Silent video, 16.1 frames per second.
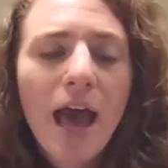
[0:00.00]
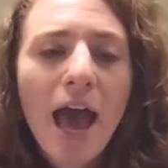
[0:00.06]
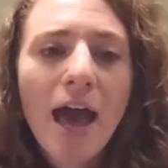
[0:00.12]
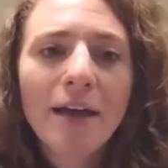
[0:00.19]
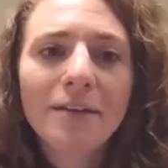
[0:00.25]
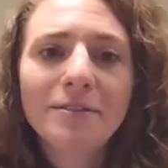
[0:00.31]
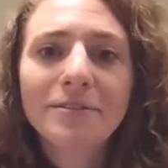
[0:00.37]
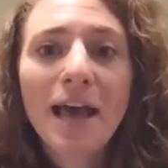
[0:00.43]

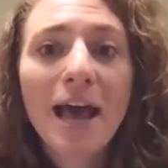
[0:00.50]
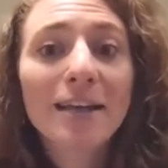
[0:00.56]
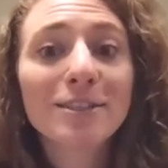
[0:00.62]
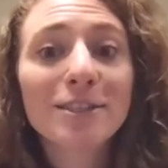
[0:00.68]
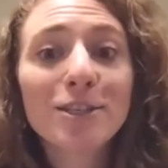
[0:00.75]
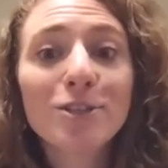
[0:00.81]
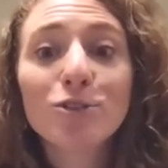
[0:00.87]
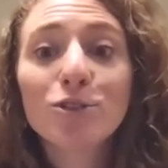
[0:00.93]
as as
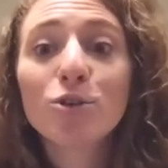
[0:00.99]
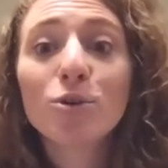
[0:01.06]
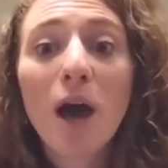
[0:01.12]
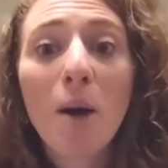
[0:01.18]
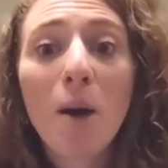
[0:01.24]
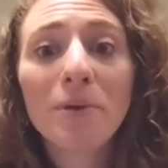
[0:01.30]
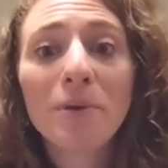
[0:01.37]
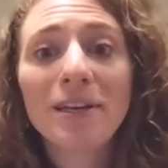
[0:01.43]
these two
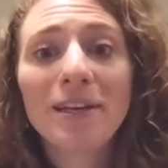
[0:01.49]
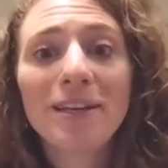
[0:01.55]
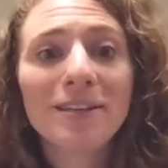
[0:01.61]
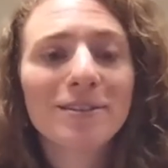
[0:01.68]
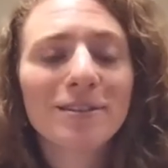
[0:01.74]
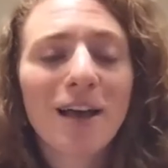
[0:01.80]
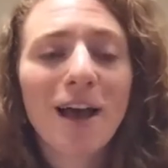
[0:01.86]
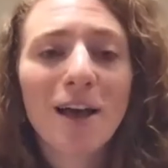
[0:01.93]

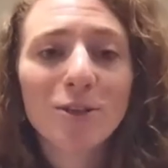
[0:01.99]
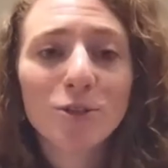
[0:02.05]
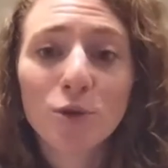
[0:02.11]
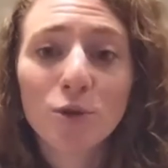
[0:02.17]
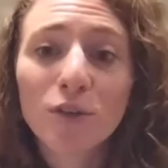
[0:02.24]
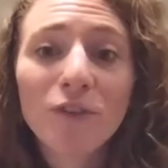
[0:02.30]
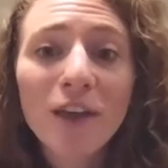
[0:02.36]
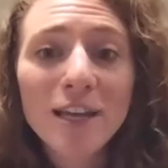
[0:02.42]
companies uh,
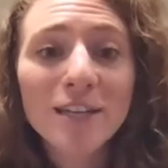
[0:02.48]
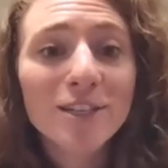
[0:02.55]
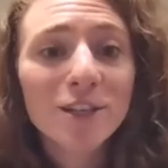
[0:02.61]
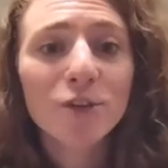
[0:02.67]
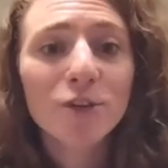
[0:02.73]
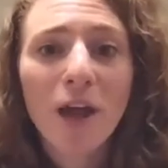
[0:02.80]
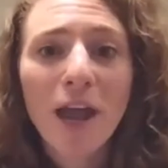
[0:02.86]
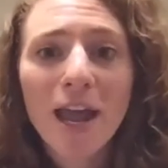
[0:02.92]
sort of
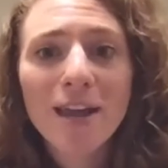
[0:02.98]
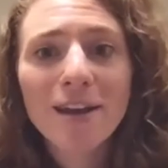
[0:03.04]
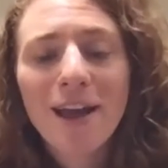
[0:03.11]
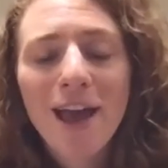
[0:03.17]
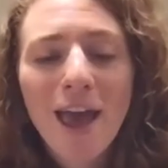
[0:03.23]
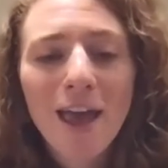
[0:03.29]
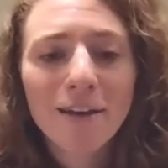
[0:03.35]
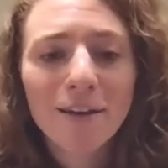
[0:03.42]
integrate
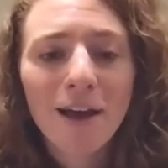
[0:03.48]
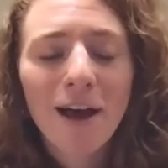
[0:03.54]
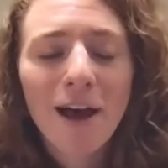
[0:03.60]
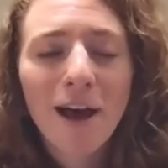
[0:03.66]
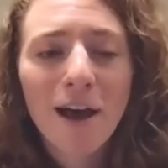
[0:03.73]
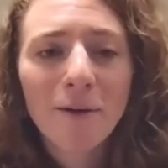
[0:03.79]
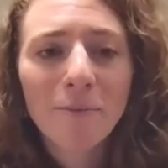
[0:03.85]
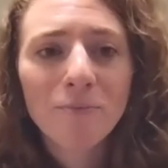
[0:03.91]
and
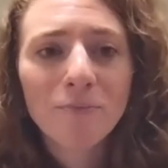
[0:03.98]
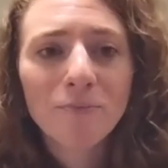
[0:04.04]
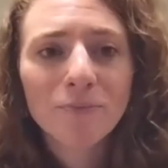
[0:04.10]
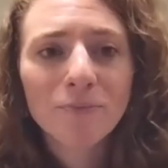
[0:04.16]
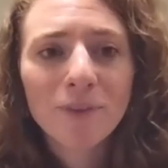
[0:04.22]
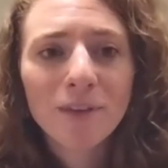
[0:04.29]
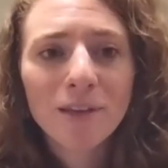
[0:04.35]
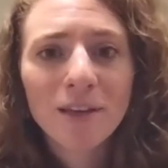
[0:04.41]
um,
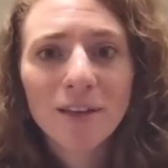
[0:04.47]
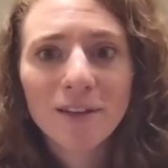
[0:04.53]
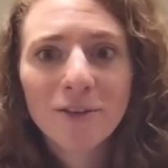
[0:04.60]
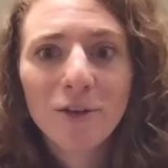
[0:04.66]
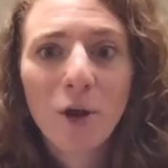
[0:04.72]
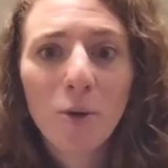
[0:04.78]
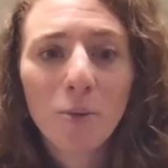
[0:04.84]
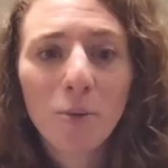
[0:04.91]

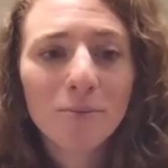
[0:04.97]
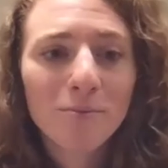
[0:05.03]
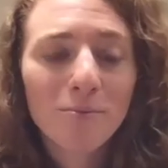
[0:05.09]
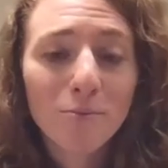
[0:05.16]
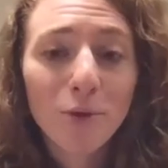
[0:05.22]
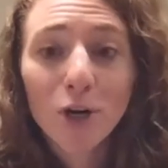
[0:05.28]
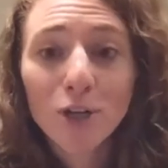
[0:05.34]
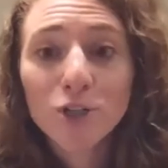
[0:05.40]
you know
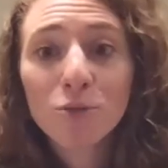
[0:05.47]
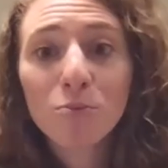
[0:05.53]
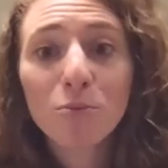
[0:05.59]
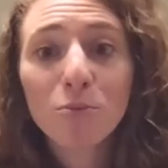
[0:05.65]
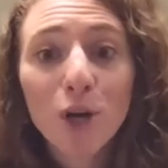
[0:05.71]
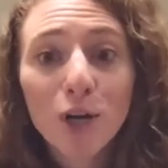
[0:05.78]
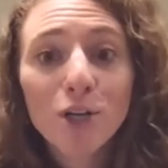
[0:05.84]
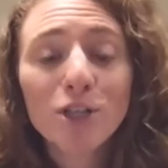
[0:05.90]
merge
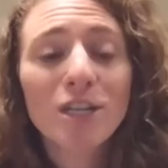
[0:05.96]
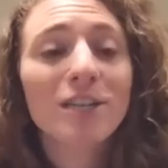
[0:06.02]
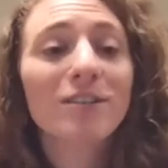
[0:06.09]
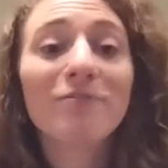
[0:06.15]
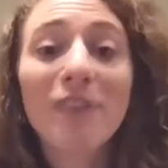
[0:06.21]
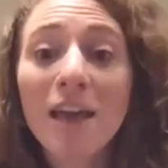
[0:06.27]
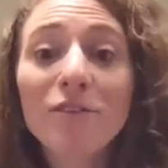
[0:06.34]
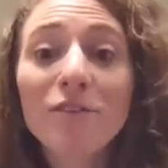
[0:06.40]
merge
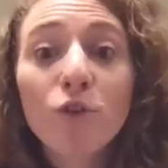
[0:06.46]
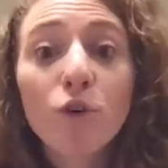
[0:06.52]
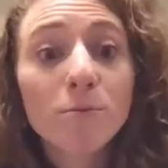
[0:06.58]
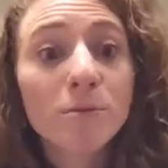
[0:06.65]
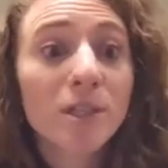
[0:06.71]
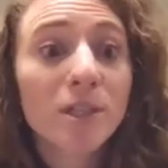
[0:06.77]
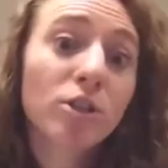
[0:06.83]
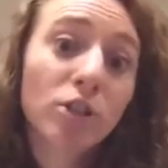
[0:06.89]
and, and form
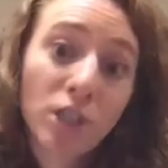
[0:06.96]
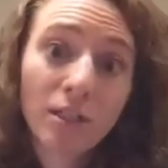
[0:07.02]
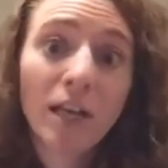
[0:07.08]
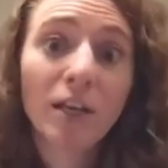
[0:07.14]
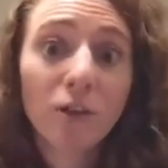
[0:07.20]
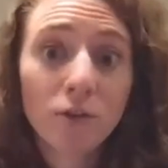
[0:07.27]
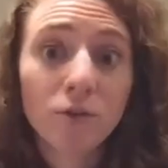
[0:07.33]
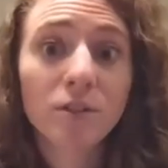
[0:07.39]
synergies,
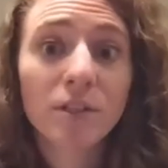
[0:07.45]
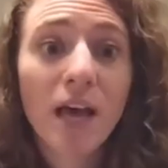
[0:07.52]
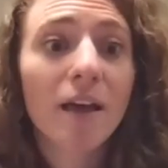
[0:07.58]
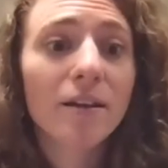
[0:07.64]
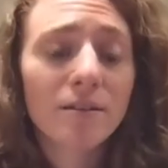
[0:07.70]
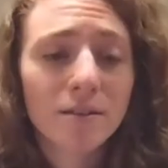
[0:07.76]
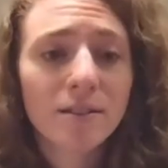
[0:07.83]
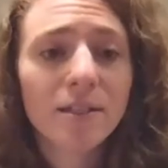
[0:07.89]
like you
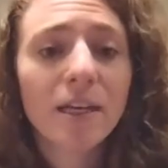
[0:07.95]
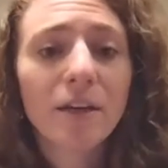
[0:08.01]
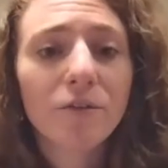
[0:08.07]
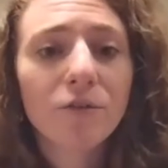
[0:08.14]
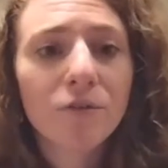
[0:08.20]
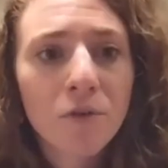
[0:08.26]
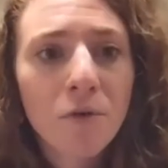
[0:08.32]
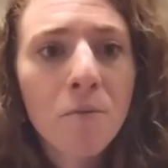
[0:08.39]
said,
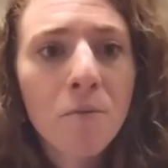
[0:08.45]
Steve?